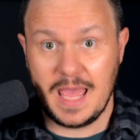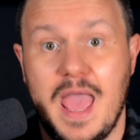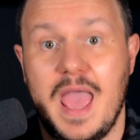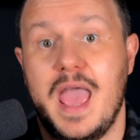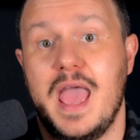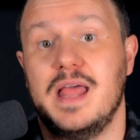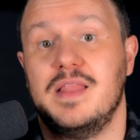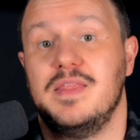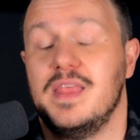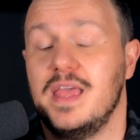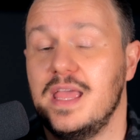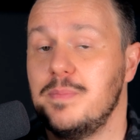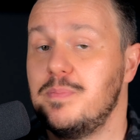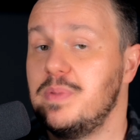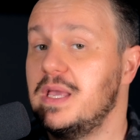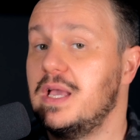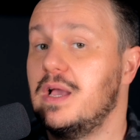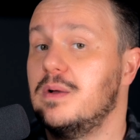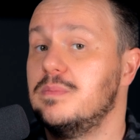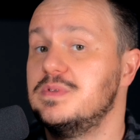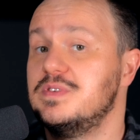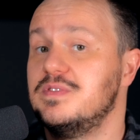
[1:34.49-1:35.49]
And it
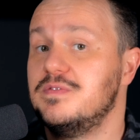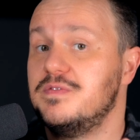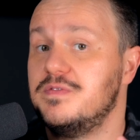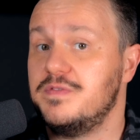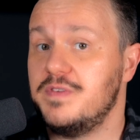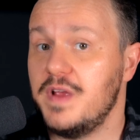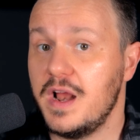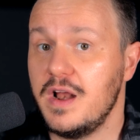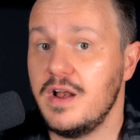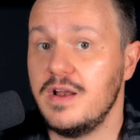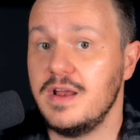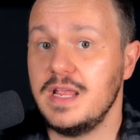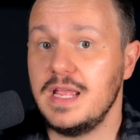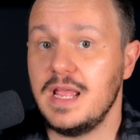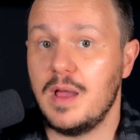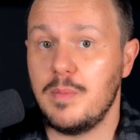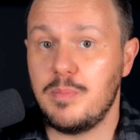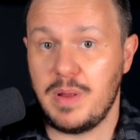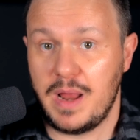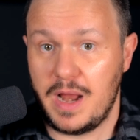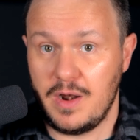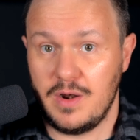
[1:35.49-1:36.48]
becomes very
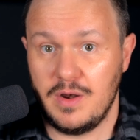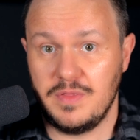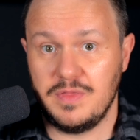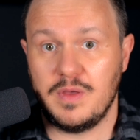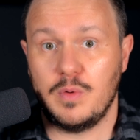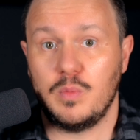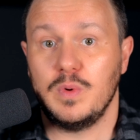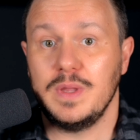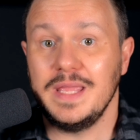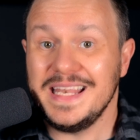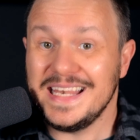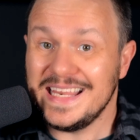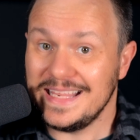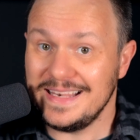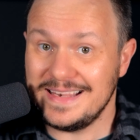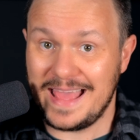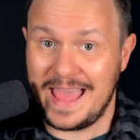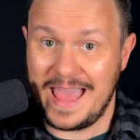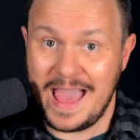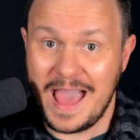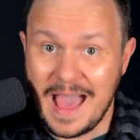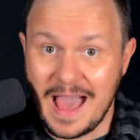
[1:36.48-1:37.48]
apparent that we need to
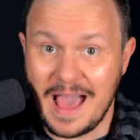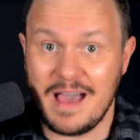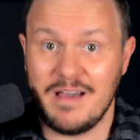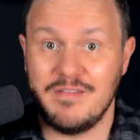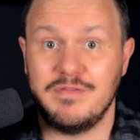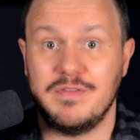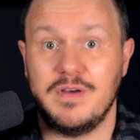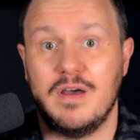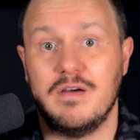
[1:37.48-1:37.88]
have